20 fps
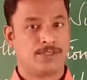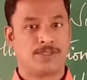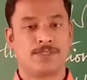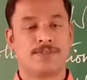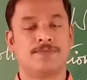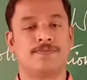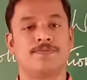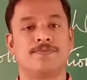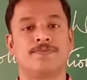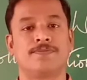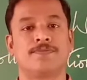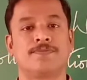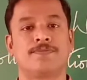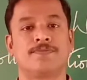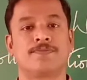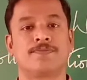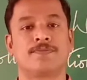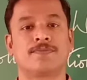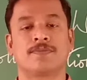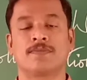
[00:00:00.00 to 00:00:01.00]
Right.
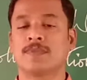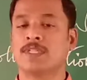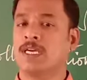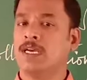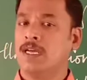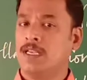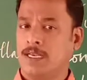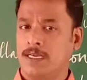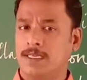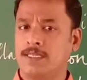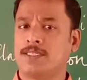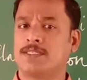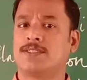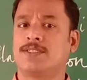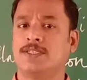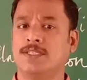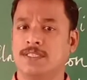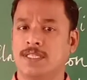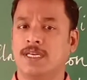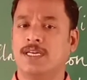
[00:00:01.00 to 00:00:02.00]
Let us
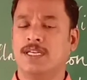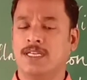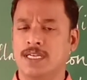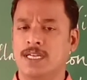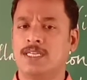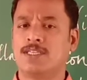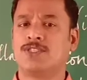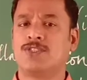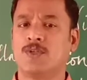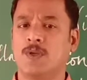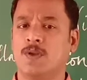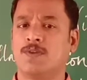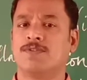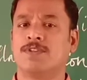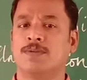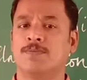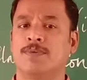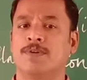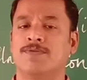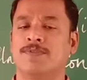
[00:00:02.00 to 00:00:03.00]
see the nutshell
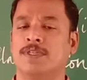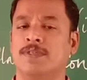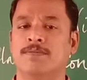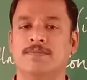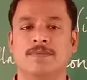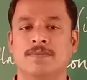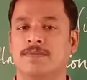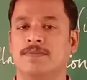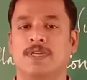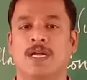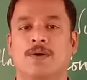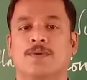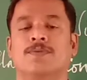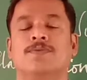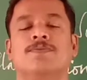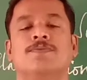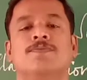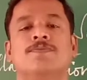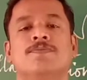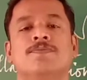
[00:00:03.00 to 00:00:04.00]
of the poem now.
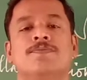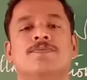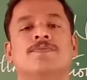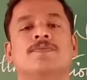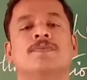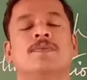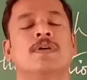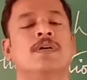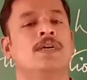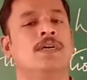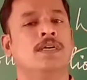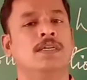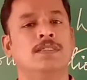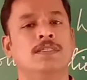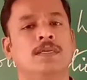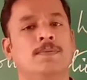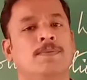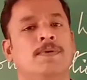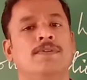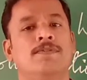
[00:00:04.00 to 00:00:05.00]

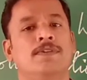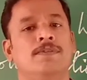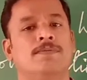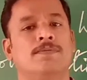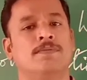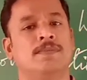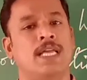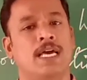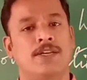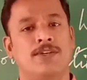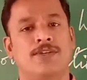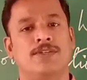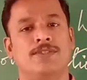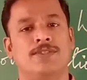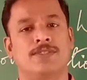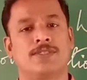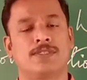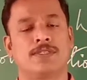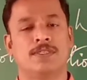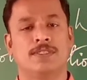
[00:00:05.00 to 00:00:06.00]
The poem
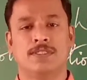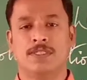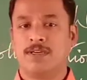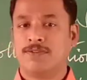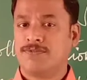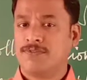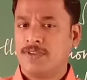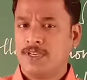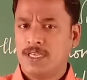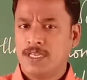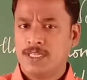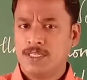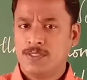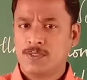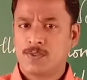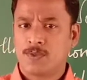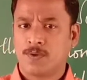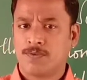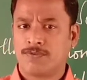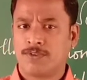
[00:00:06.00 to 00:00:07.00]
narrates the feelings
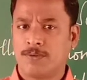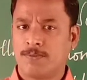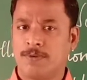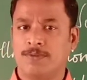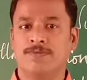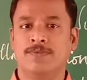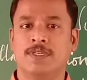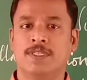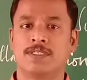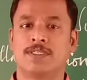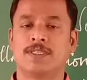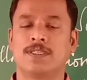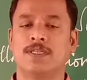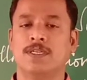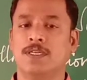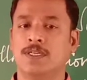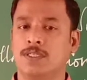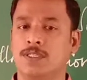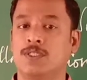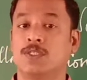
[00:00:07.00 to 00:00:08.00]
of a poet
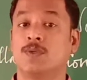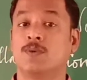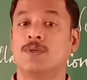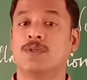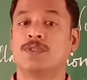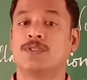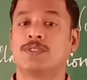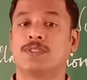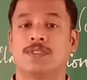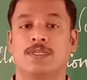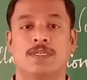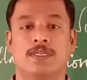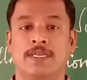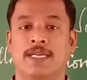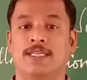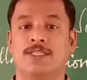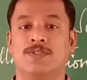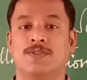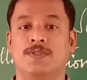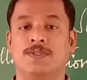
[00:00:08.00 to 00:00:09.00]
towards
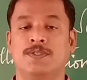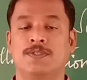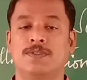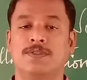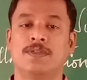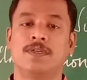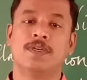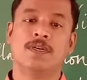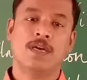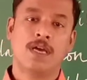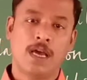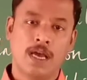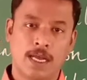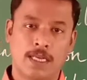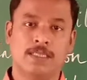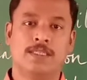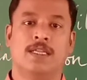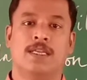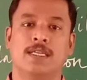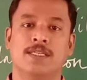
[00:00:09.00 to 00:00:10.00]
nature
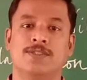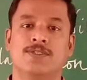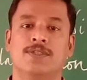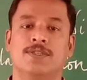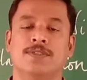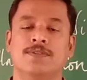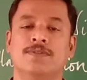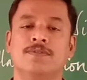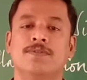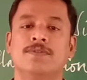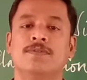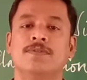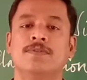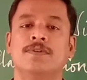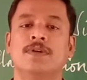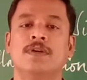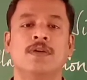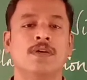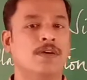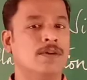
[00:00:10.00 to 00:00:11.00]
and the lesson
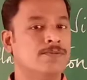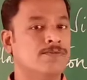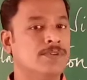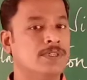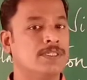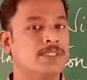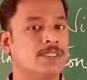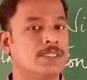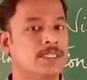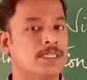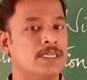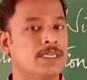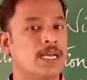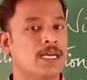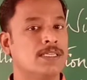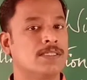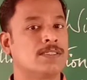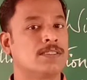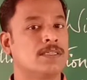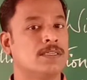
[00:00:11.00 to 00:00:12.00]
which he
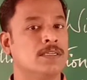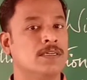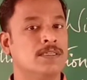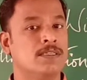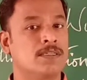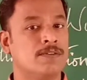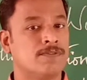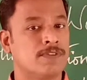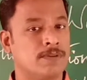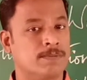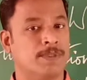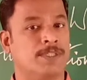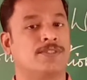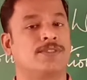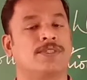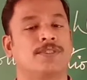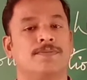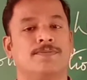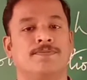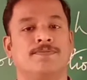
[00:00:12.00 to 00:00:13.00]
has learnt from
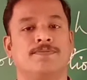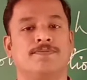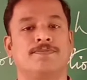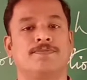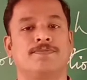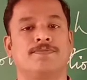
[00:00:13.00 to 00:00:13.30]
it.